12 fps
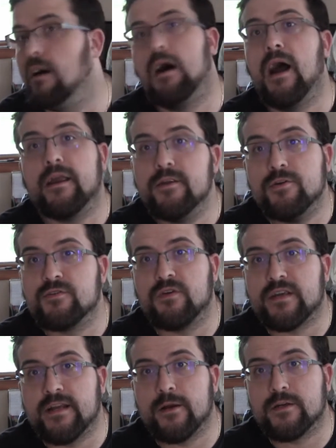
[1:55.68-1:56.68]
I can use a
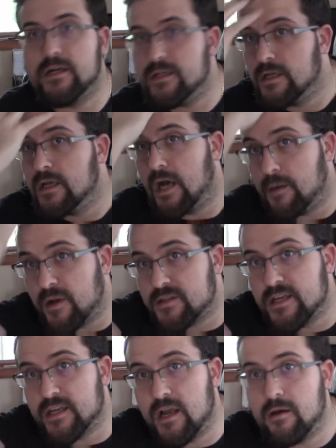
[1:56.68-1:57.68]
fucking haircut. I'm not
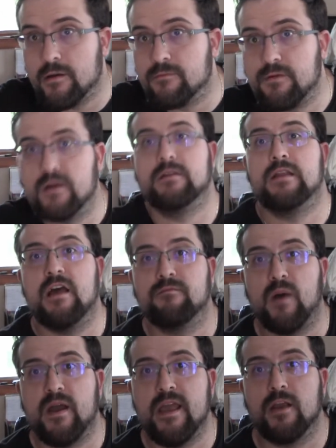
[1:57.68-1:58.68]
saying I fucking have
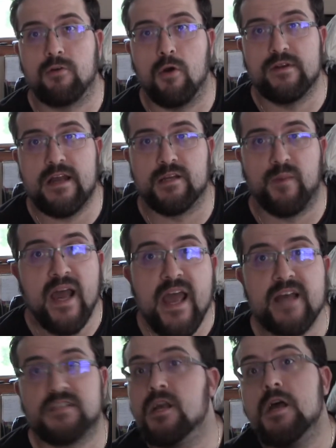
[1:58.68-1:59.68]
my hair growing down to my
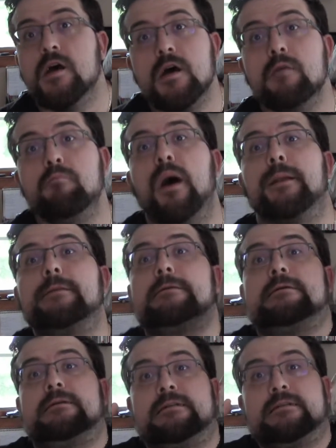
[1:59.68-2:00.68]
ass, but
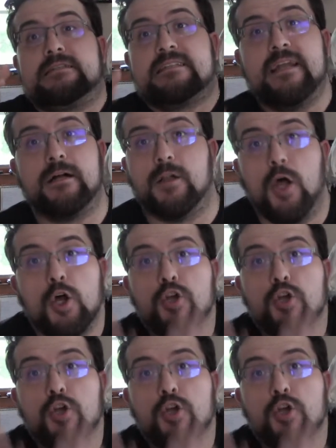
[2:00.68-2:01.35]
still,